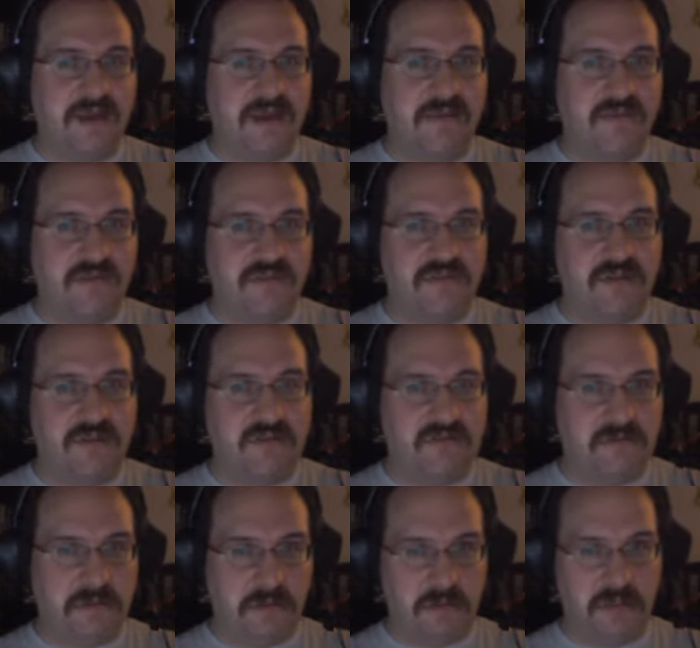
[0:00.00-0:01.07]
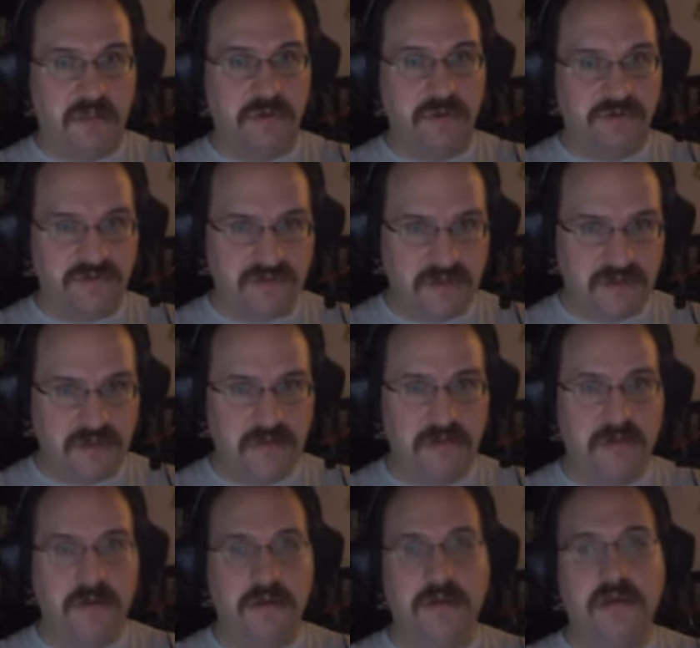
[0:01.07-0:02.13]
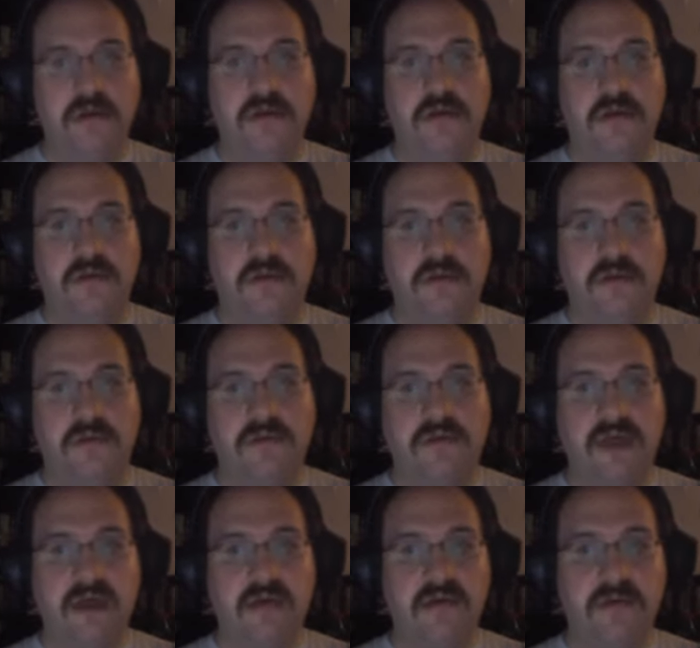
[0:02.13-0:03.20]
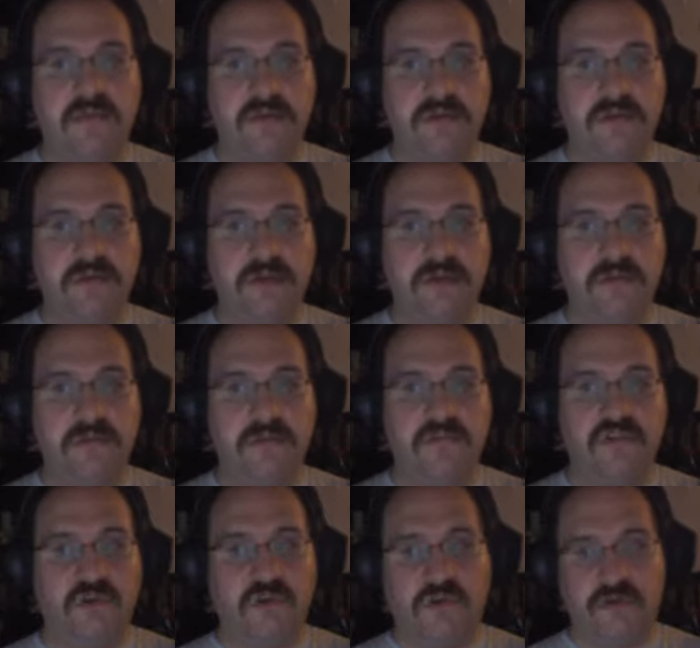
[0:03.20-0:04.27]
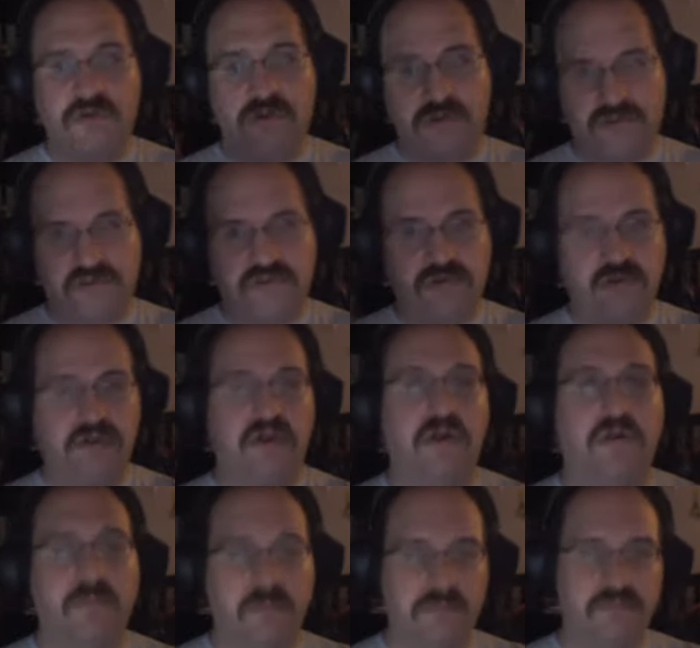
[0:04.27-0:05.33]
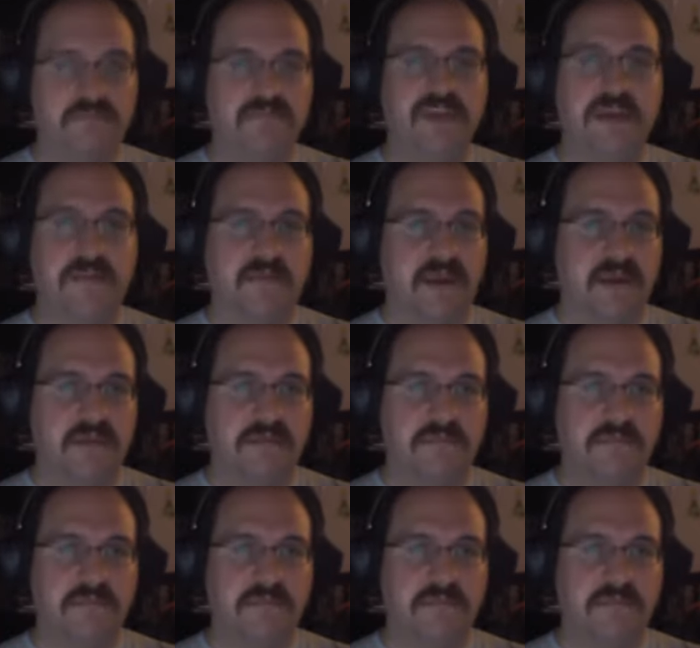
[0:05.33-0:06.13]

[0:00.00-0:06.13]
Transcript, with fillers: ever since losing that ability, so they're just going to get all get it back.